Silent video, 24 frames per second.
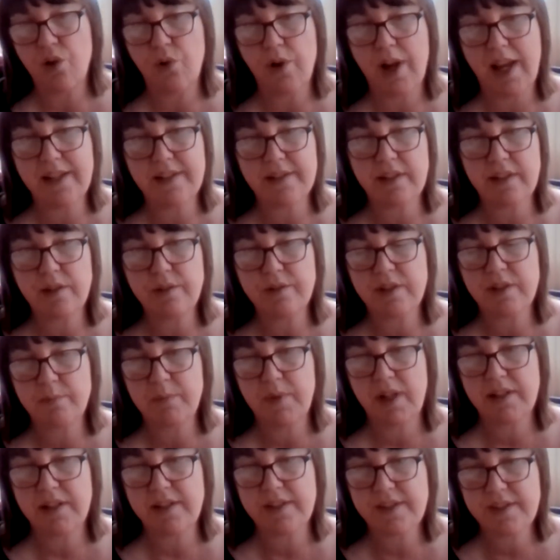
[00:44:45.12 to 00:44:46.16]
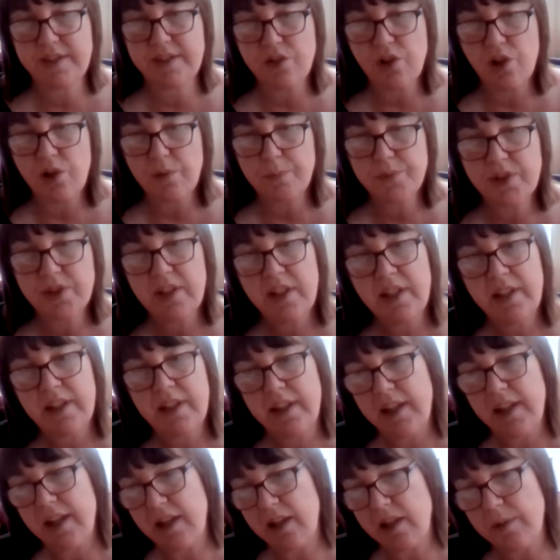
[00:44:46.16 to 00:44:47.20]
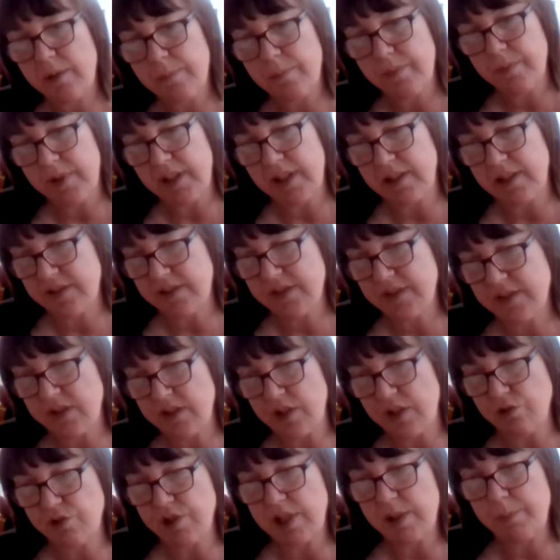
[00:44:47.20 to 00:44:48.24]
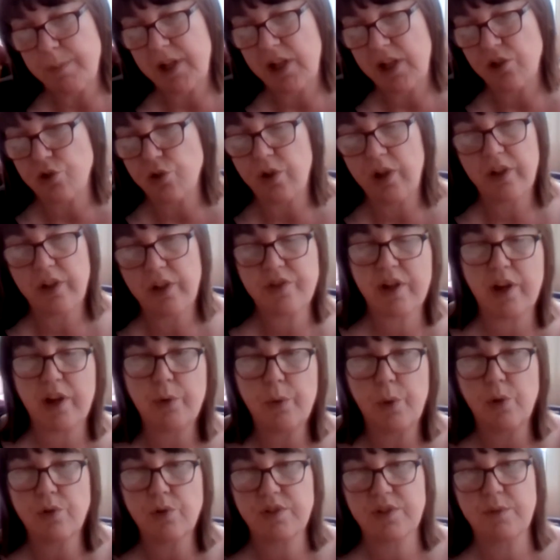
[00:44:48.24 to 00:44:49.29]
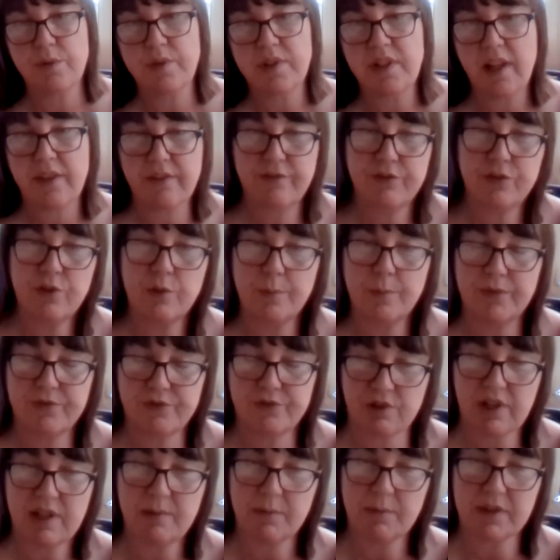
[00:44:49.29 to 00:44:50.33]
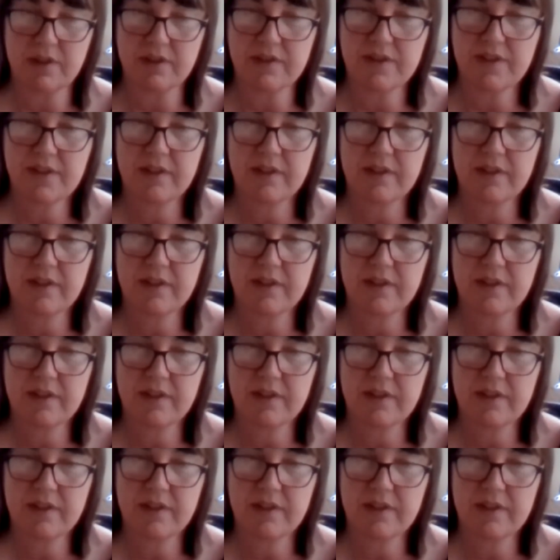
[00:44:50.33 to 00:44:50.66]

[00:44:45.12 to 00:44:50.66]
or enzalutamide is stopped, it's usually because you're going to go on to another form of treatment.